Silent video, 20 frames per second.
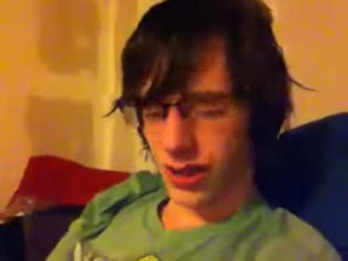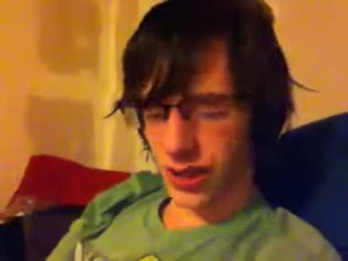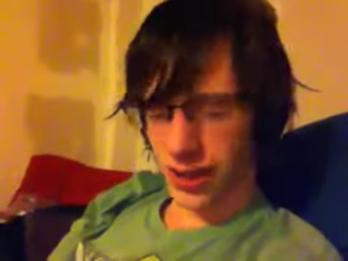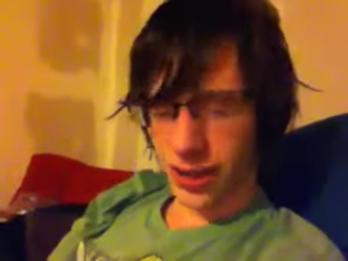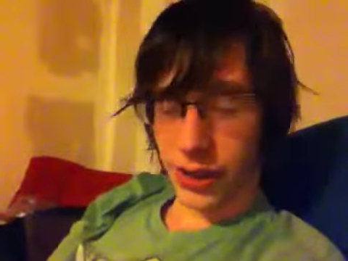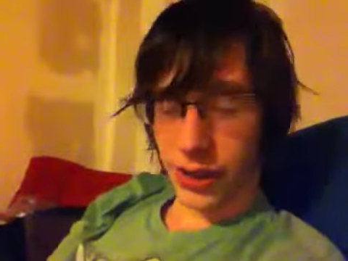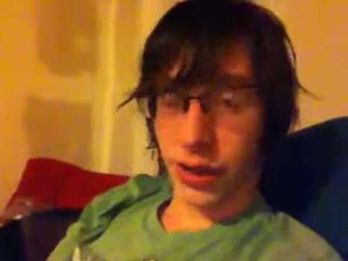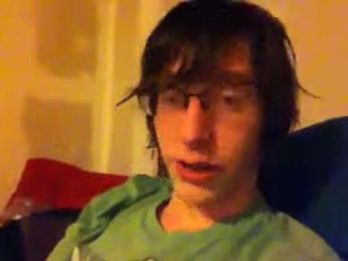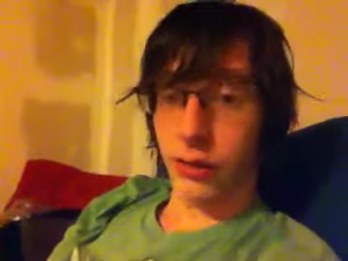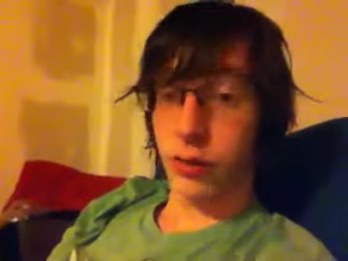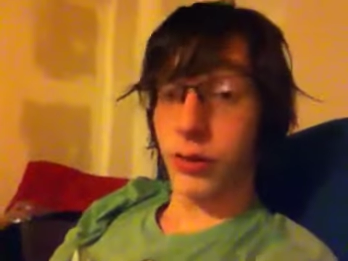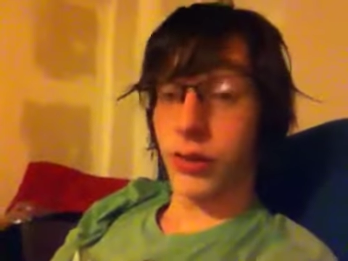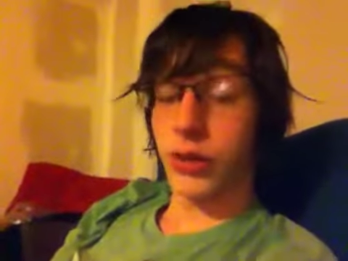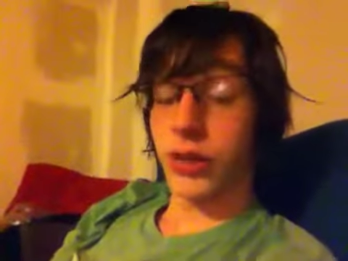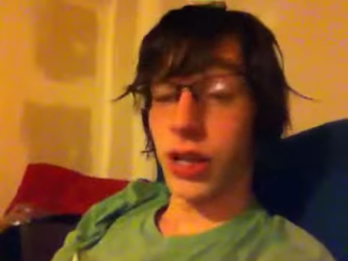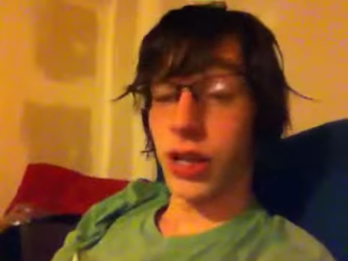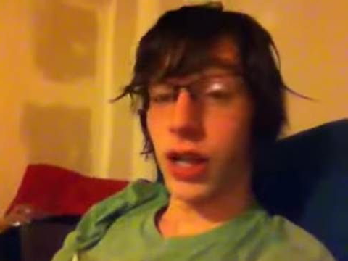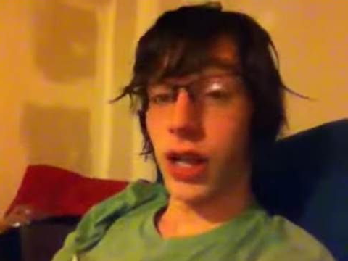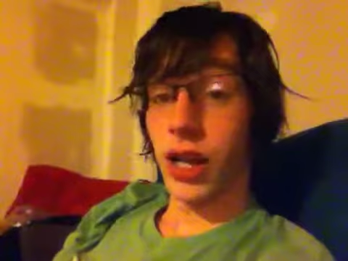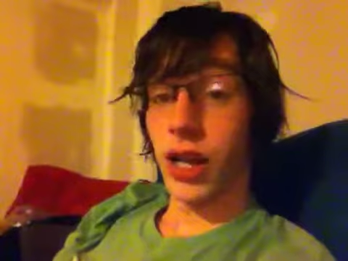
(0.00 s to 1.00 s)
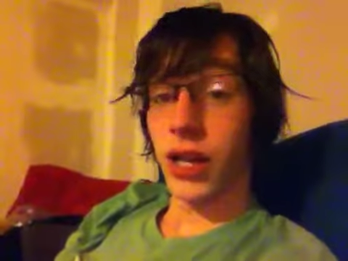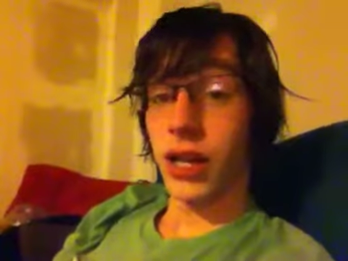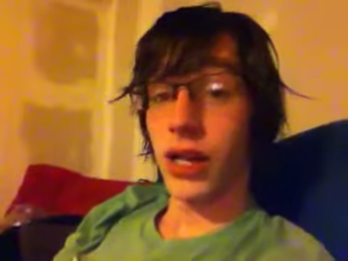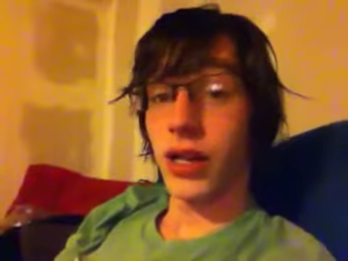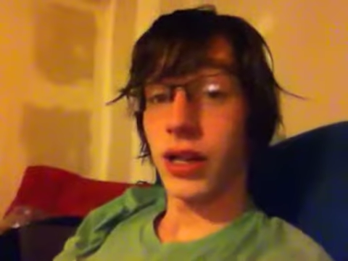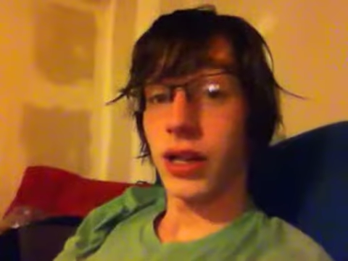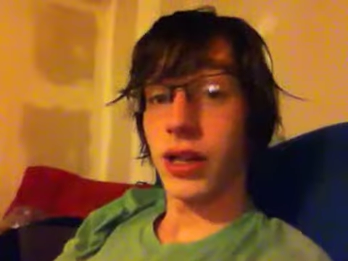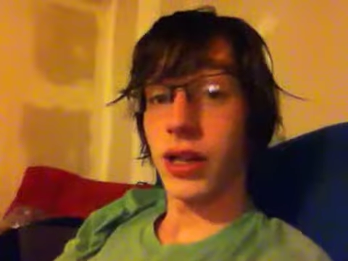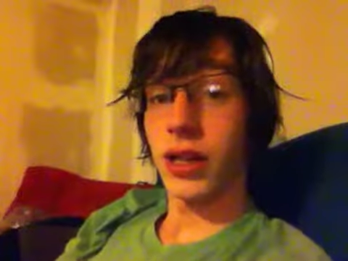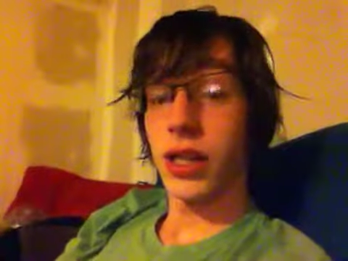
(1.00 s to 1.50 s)
Ah, which, uh,
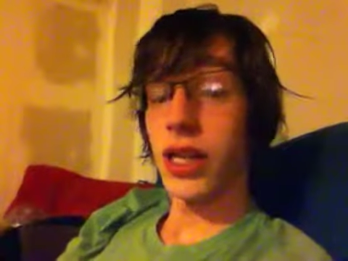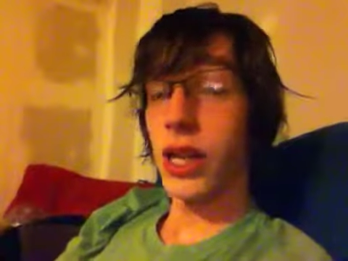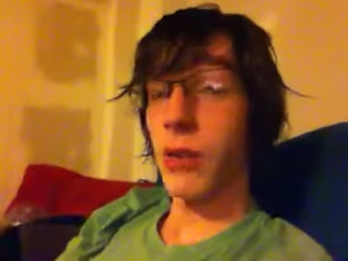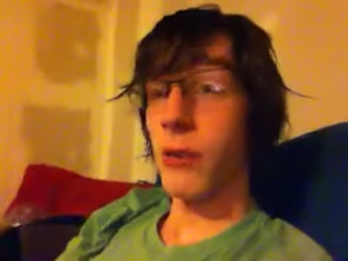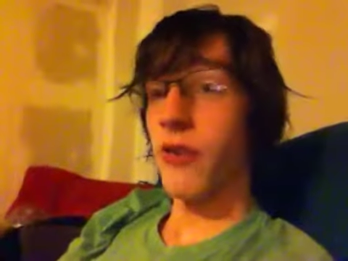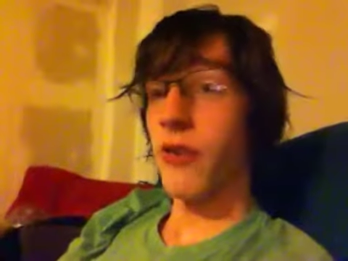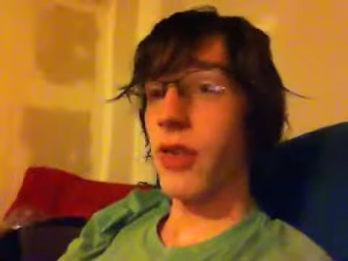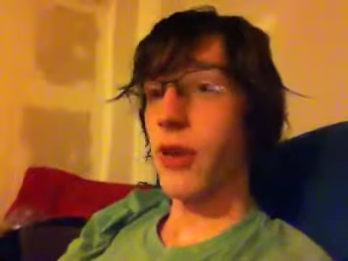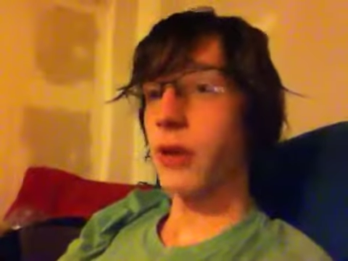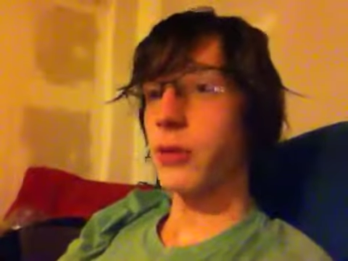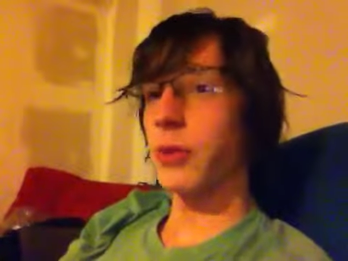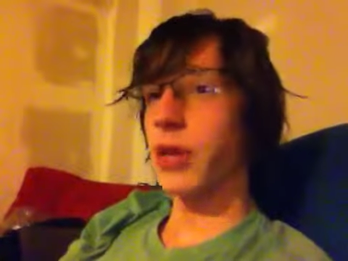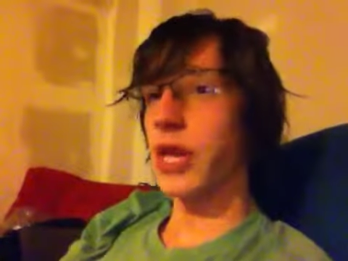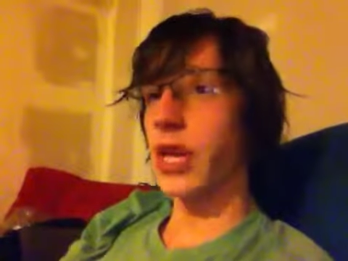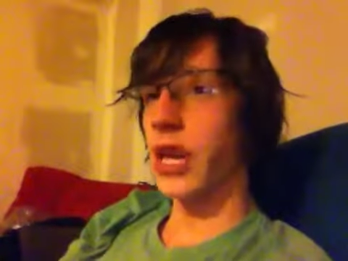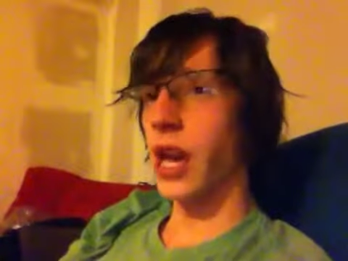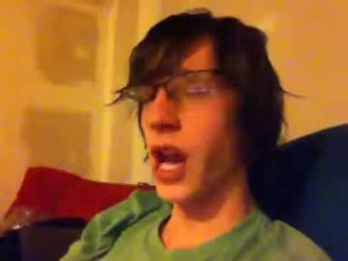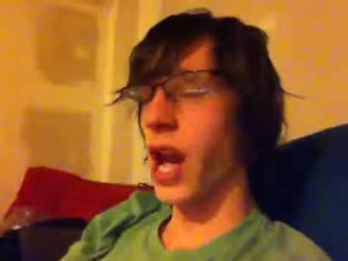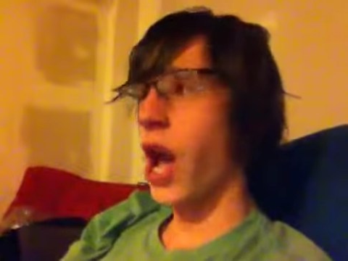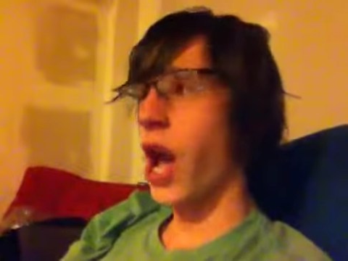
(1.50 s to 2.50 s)
he came over, that was pretty,